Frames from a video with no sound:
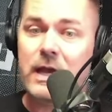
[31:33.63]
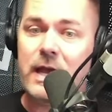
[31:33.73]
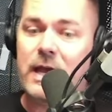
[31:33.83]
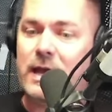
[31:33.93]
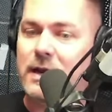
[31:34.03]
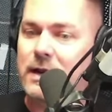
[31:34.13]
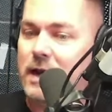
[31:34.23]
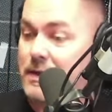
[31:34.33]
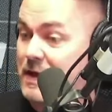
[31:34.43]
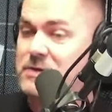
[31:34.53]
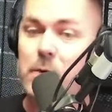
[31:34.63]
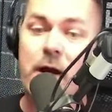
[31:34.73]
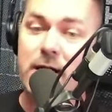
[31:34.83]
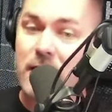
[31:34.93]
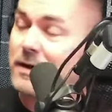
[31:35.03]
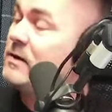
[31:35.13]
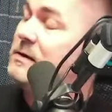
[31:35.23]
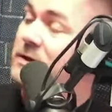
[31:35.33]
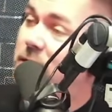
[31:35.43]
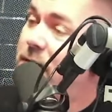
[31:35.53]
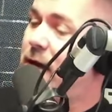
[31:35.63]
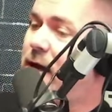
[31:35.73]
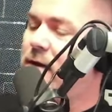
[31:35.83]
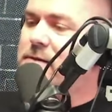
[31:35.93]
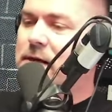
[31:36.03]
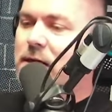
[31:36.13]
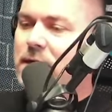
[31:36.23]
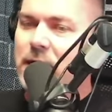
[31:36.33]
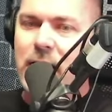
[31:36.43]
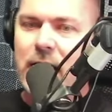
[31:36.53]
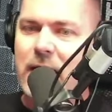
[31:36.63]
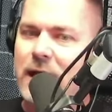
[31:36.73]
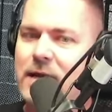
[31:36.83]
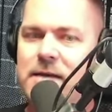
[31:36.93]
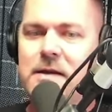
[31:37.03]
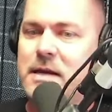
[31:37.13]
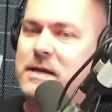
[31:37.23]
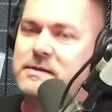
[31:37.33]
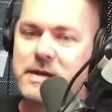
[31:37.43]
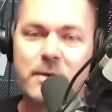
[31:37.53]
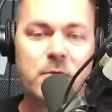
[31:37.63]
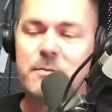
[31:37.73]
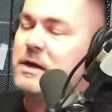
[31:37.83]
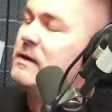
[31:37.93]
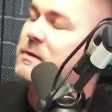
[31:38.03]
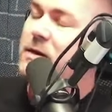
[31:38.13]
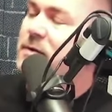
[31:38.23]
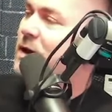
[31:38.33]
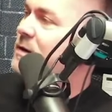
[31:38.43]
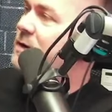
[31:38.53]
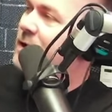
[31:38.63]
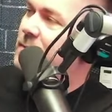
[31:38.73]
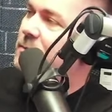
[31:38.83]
And that's why I got a good deal on the house. And he stayed with me the entire time.